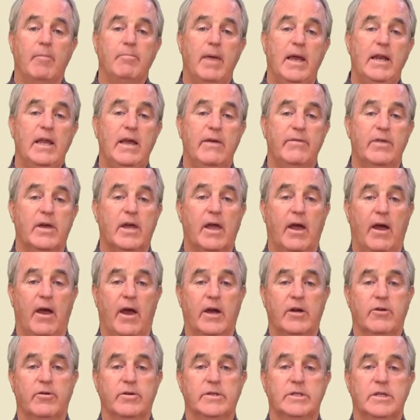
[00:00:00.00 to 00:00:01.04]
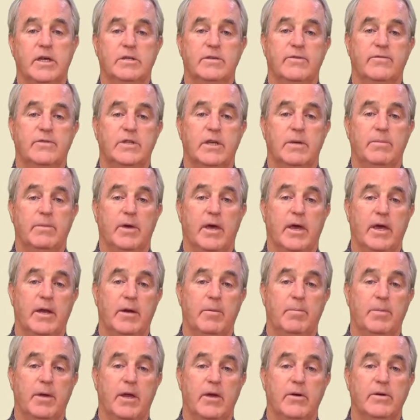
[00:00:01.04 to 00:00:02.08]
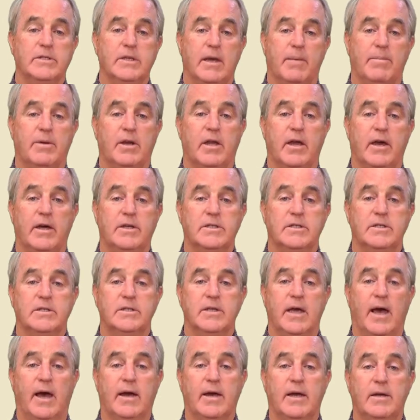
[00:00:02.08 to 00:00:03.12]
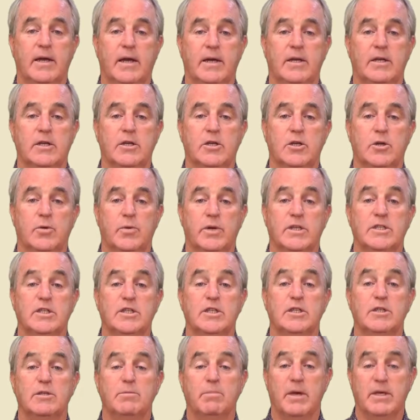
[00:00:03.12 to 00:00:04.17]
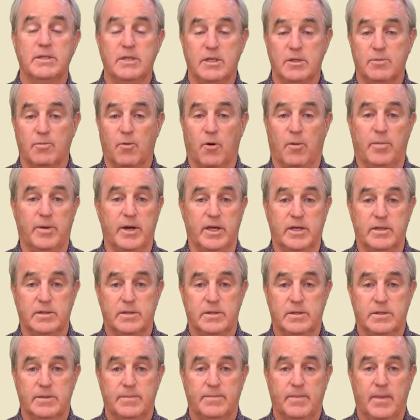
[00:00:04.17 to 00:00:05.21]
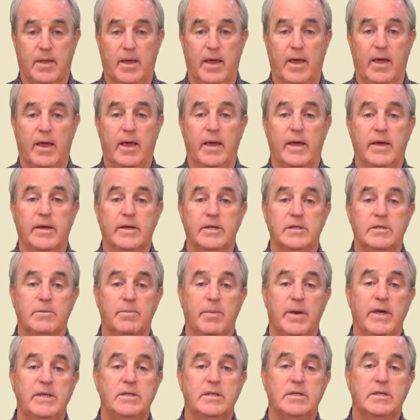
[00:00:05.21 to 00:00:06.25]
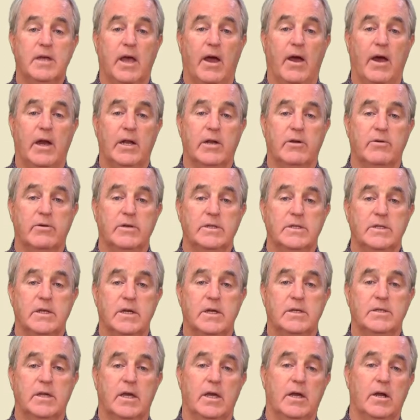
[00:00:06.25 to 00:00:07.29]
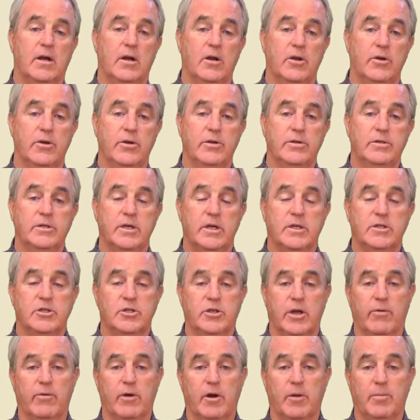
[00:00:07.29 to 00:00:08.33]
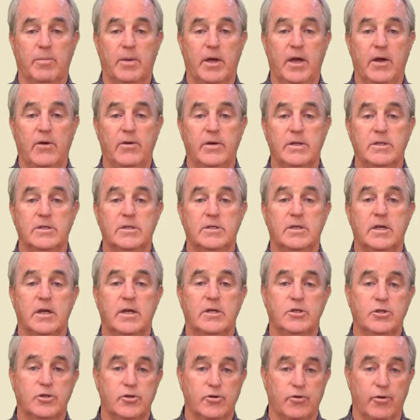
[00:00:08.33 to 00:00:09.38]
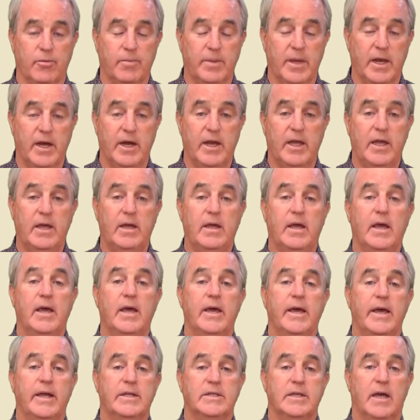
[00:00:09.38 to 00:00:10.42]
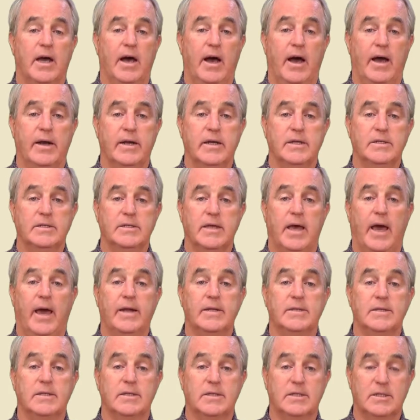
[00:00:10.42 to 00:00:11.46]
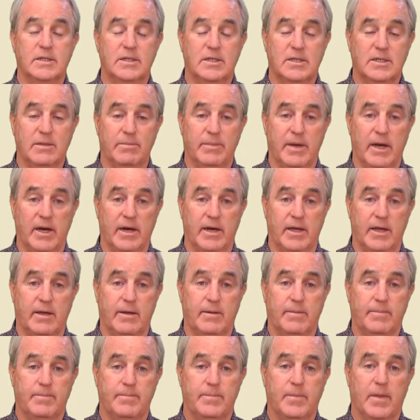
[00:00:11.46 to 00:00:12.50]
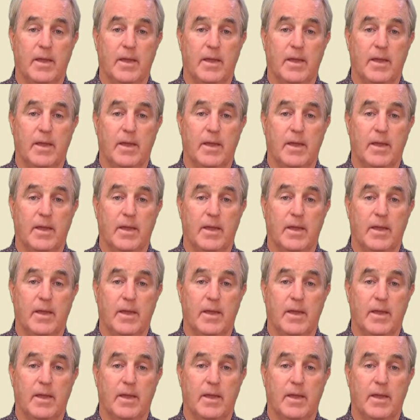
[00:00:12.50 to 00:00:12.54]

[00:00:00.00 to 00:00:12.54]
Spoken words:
Many of the characteristics of timber in appearance applications are connected to its species properties. Species characteristics includes its general appearance, its durability, its hardness and its stability.